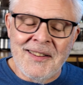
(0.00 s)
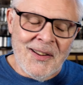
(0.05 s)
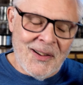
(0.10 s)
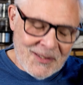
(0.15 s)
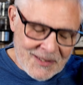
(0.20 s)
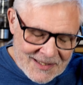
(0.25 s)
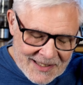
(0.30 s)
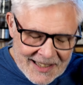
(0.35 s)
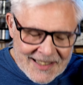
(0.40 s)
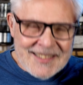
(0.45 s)
No,
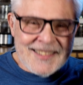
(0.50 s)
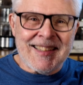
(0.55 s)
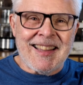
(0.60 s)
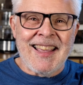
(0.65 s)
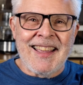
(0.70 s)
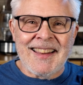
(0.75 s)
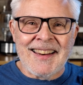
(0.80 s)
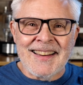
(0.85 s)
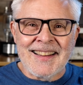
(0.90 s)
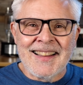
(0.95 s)
just
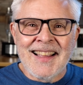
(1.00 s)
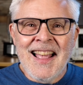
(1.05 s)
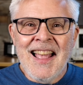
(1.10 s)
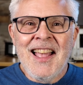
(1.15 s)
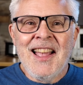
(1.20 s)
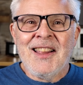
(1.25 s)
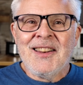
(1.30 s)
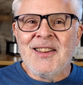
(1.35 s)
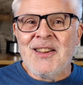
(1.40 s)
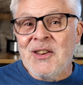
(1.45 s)
kidding.
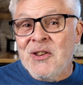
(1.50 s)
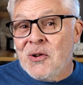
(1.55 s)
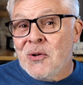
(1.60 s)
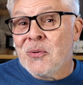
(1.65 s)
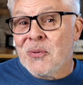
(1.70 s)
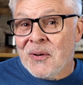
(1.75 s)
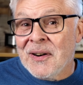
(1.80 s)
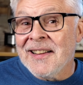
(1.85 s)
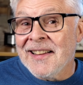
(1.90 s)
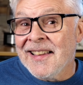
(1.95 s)
Did you
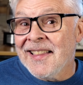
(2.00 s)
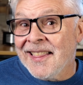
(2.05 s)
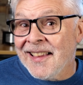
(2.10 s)
really